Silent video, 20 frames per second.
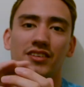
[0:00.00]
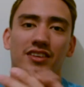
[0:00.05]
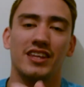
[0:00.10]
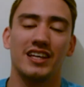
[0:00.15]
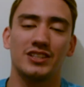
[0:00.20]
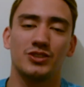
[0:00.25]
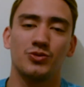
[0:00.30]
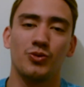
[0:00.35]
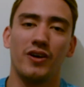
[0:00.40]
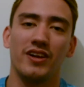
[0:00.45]

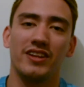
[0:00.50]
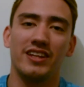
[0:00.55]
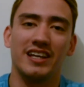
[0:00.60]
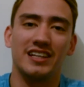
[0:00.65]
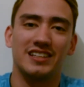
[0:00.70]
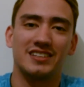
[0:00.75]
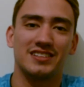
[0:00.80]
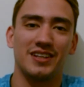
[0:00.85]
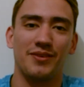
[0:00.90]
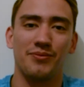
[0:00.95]
This one
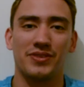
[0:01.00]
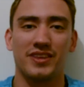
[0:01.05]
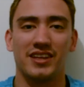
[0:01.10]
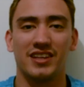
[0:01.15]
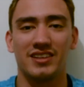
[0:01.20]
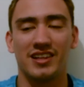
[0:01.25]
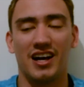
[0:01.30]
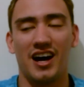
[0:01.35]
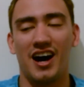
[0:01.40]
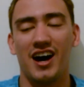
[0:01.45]
is
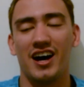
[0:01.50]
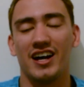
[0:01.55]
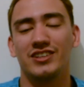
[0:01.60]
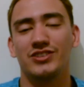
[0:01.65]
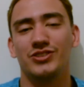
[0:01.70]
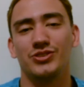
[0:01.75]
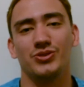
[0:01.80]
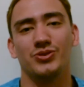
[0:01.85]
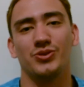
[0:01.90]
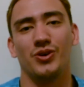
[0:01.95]
something that I
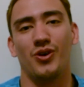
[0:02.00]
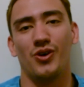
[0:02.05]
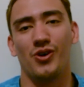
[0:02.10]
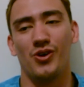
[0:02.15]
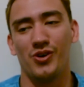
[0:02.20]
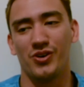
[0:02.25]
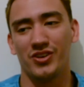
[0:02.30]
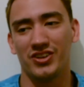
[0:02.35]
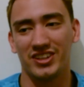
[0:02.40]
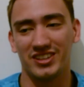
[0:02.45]
do
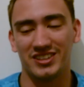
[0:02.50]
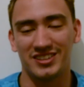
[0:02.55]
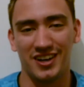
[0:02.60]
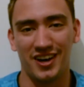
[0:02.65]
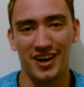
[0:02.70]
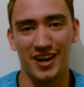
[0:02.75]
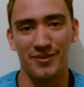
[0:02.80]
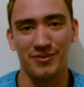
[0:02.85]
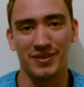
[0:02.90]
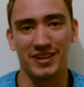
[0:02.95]
all the
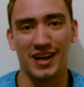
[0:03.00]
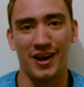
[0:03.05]
time,